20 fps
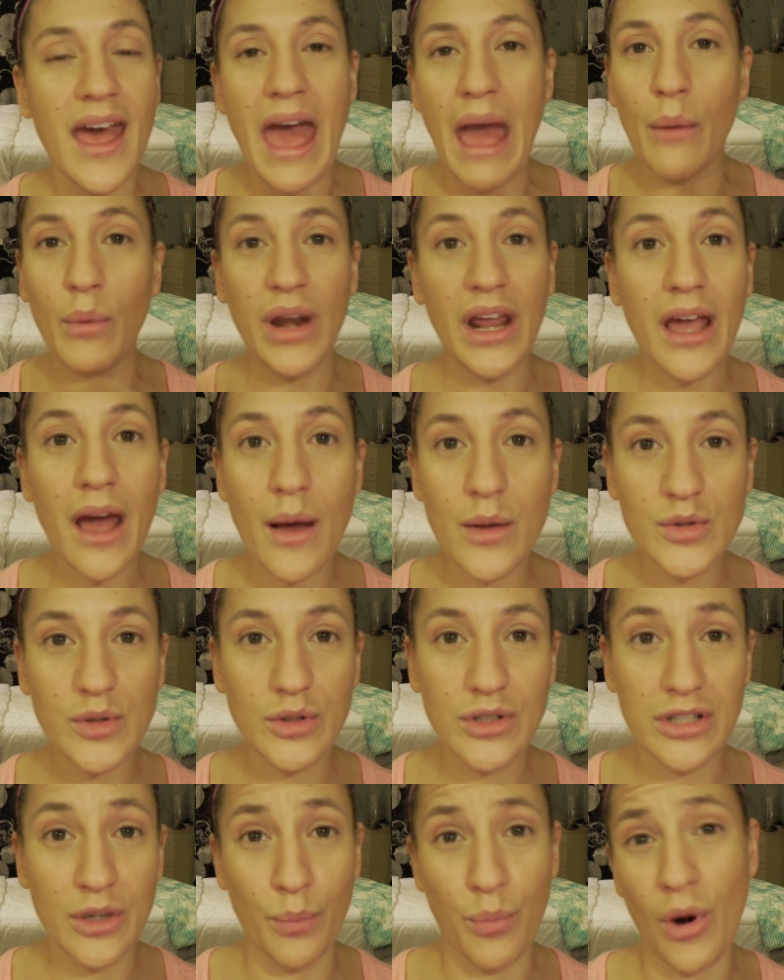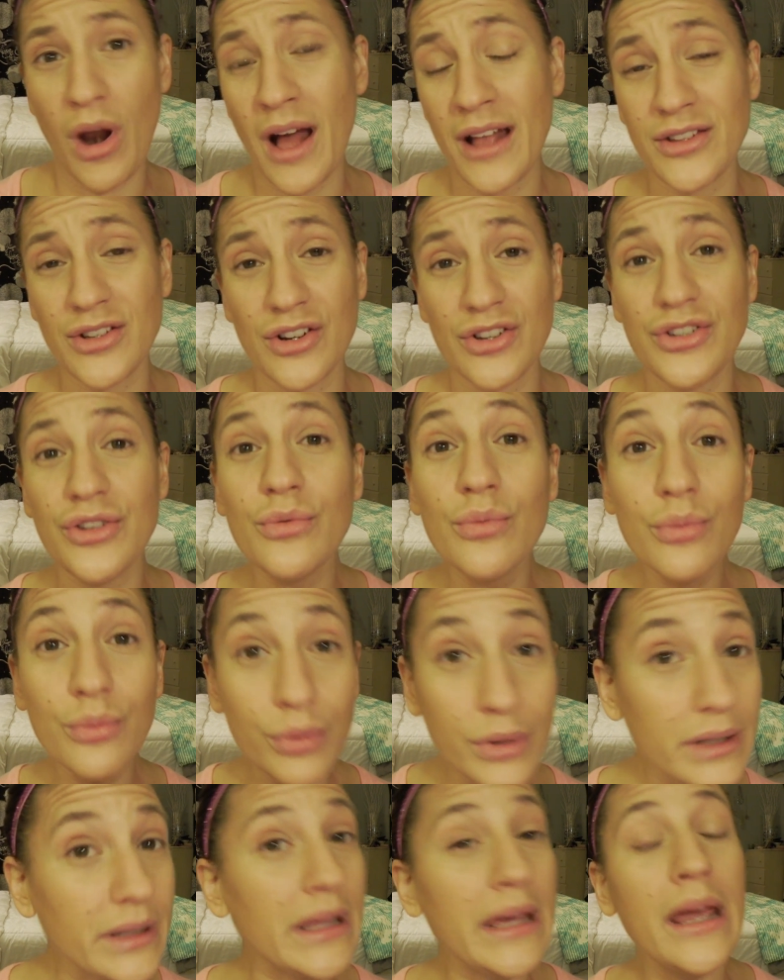And when it comes to bronzers, you
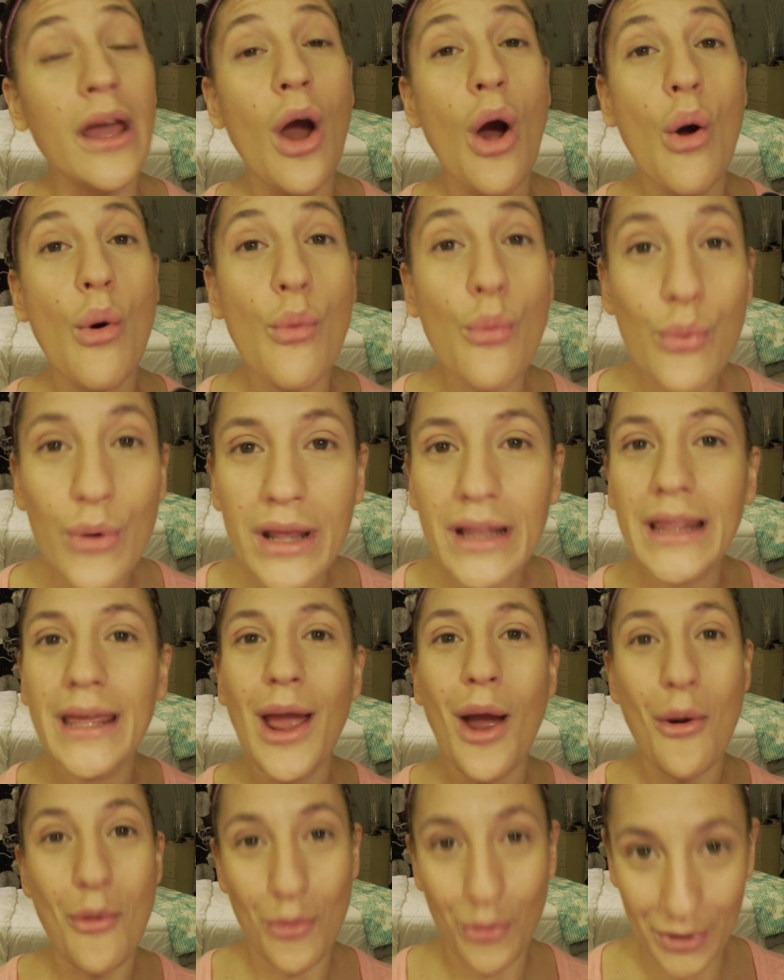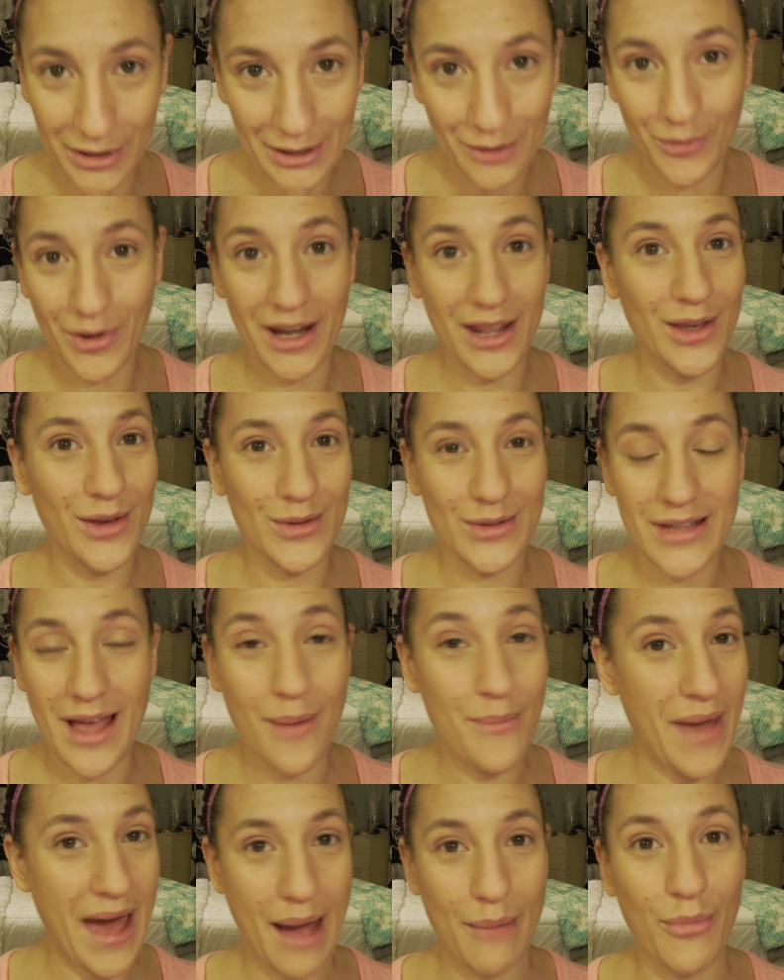really, really, really want to use a
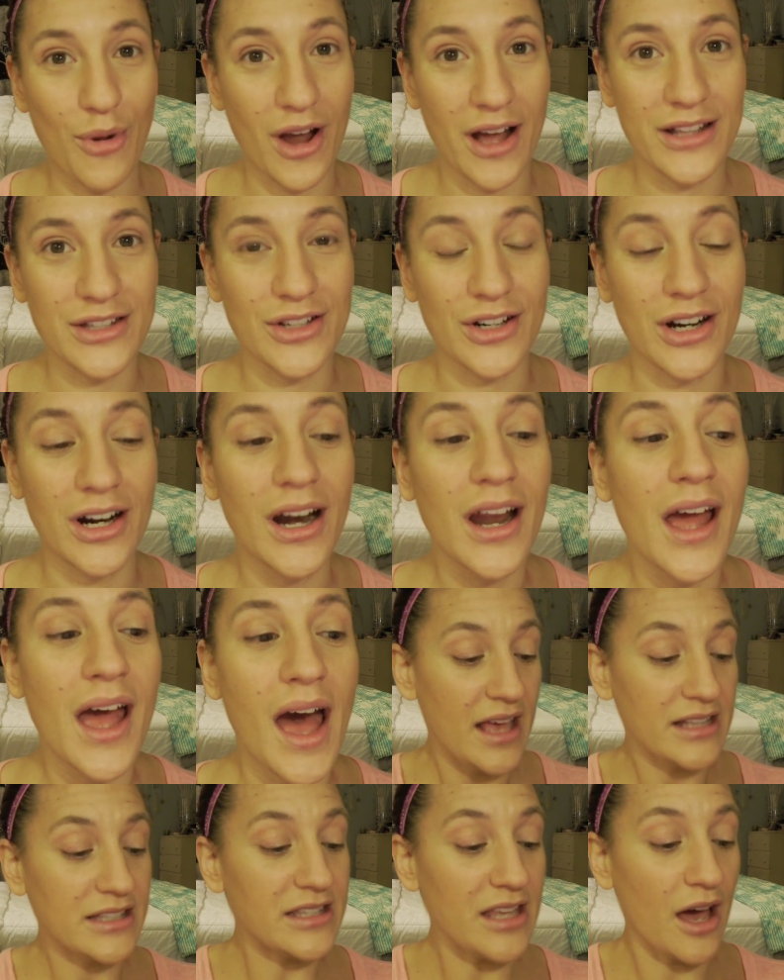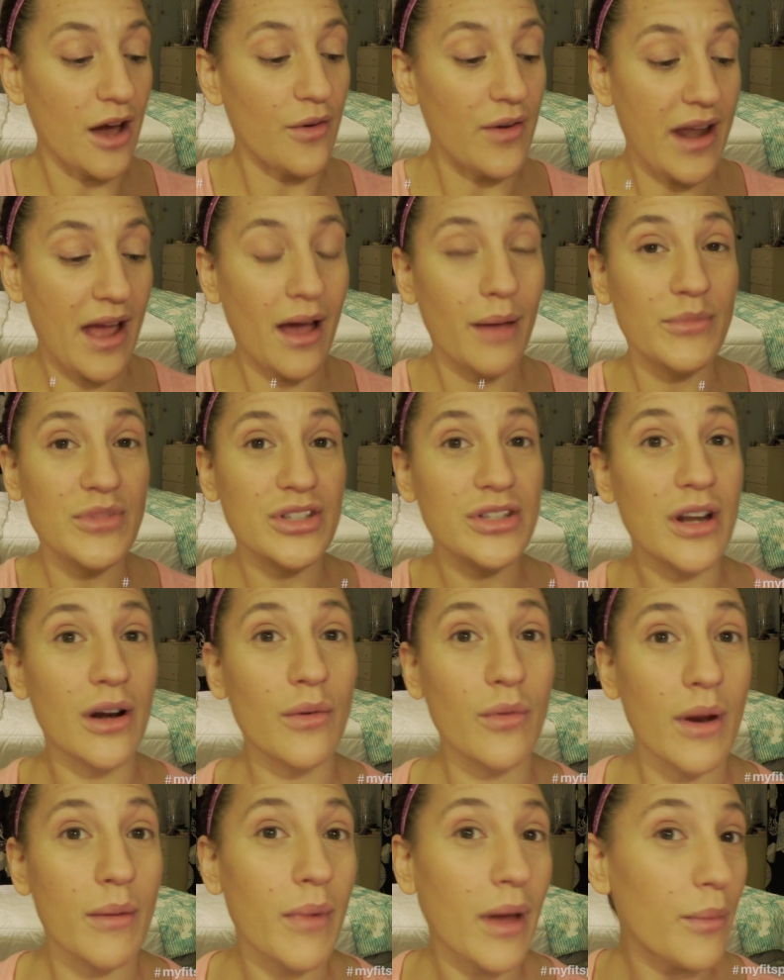matte bronzer. So now I'm just going
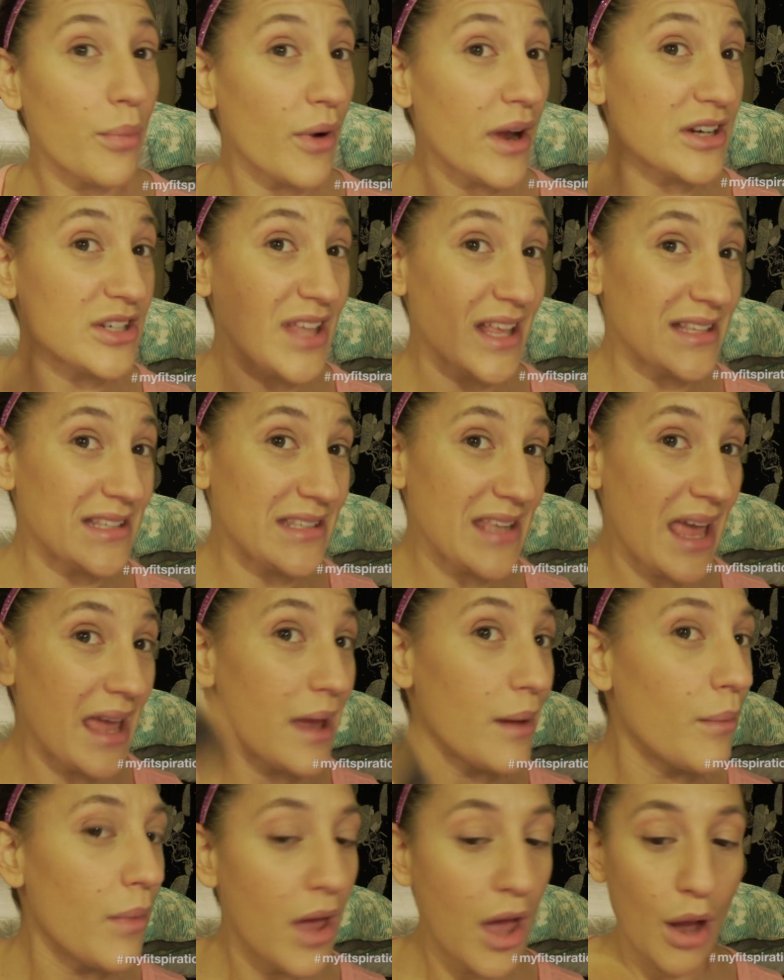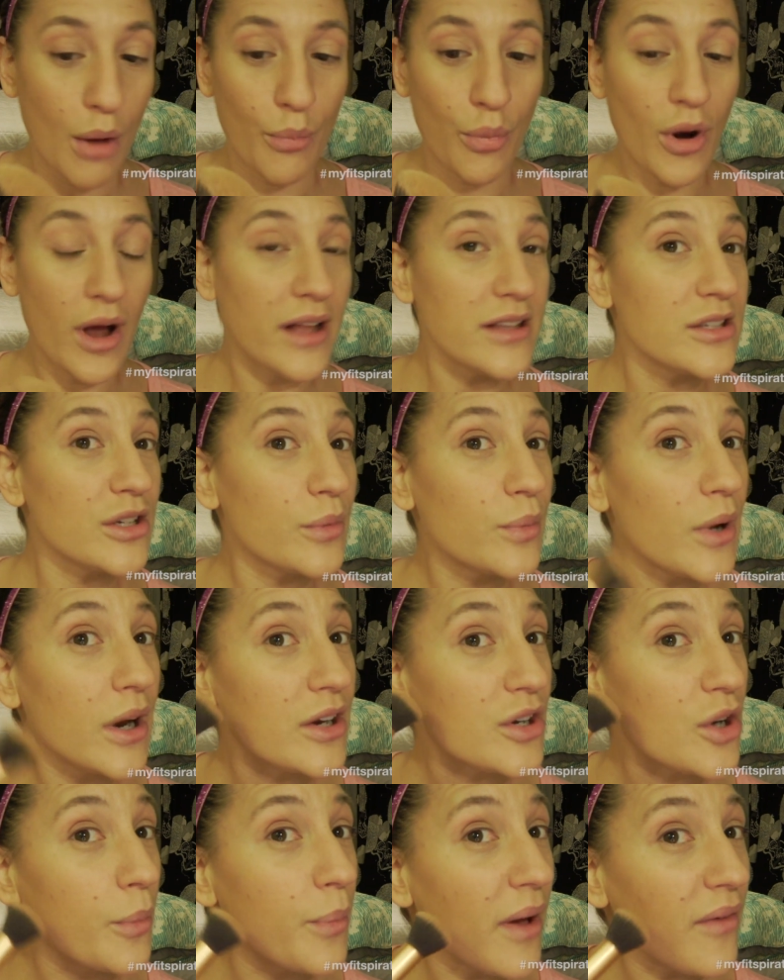to run my brush, that same bronzer
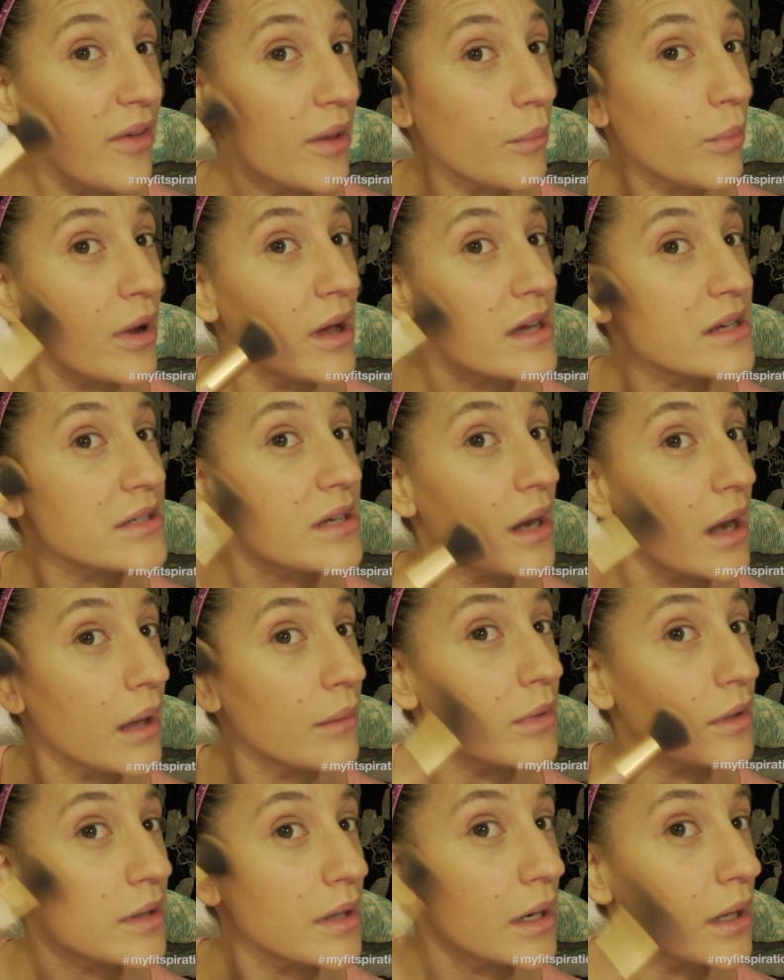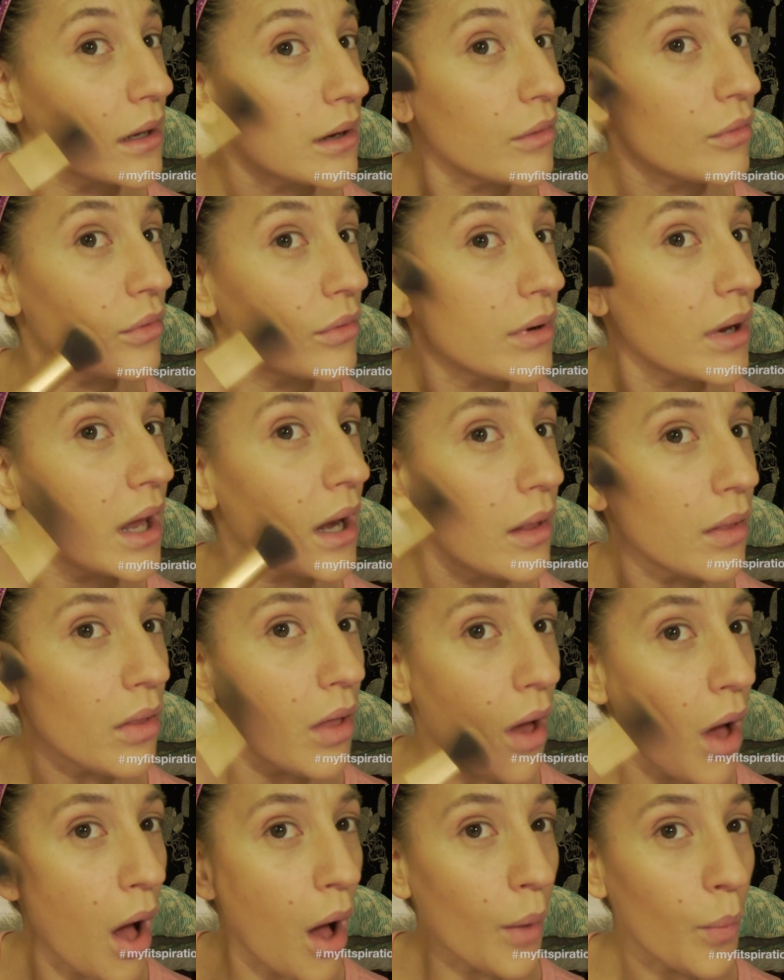brush or buffing brush, and I'm just going to go right
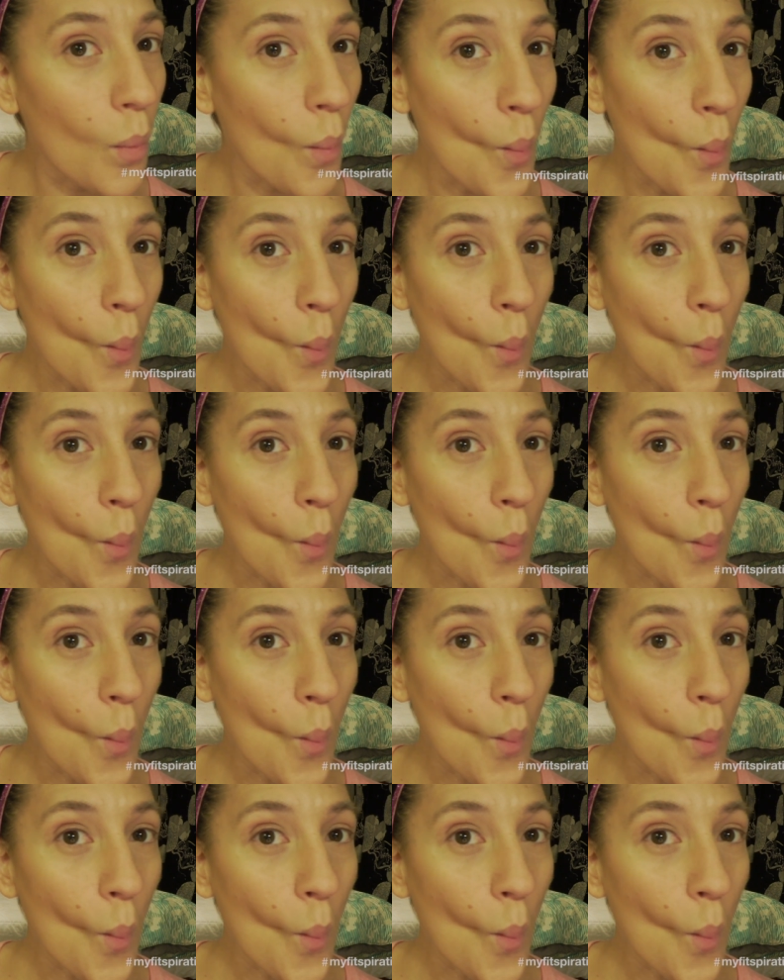along,